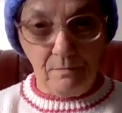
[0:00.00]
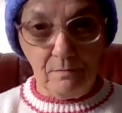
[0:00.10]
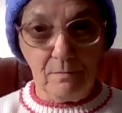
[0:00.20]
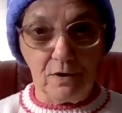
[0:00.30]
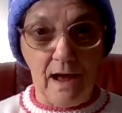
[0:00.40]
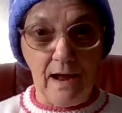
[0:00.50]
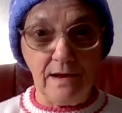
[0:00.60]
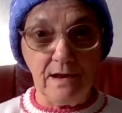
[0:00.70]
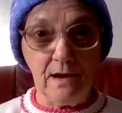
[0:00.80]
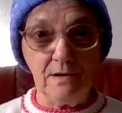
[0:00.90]
But I
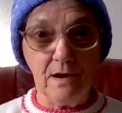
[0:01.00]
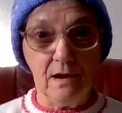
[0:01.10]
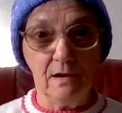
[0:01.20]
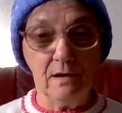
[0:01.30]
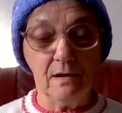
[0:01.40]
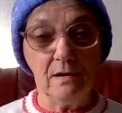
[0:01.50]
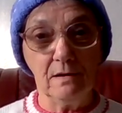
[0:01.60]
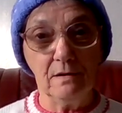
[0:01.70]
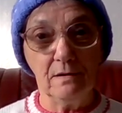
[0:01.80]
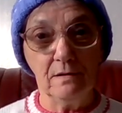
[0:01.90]
did
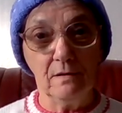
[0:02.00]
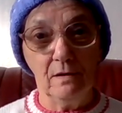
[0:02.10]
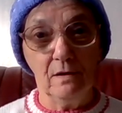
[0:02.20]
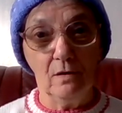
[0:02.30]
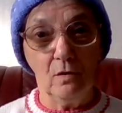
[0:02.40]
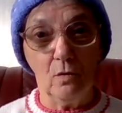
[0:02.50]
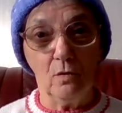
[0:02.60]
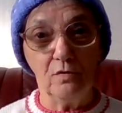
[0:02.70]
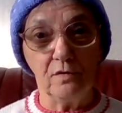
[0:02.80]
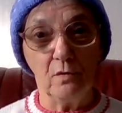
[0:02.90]
go
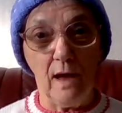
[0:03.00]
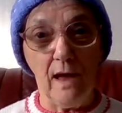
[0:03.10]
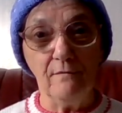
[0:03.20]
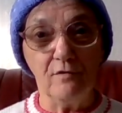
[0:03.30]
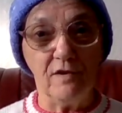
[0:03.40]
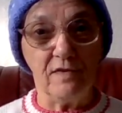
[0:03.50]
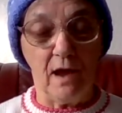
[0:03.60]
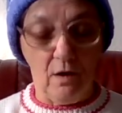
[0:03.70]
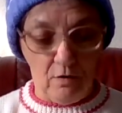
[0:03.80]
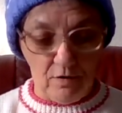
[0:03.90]
through everything
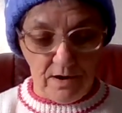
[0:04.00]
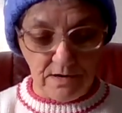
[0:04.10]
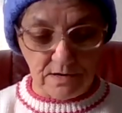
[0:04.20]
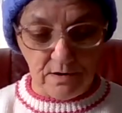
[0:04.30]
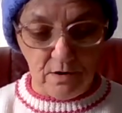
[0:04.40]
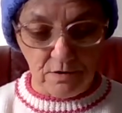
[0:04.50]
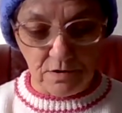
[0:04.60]
on it and got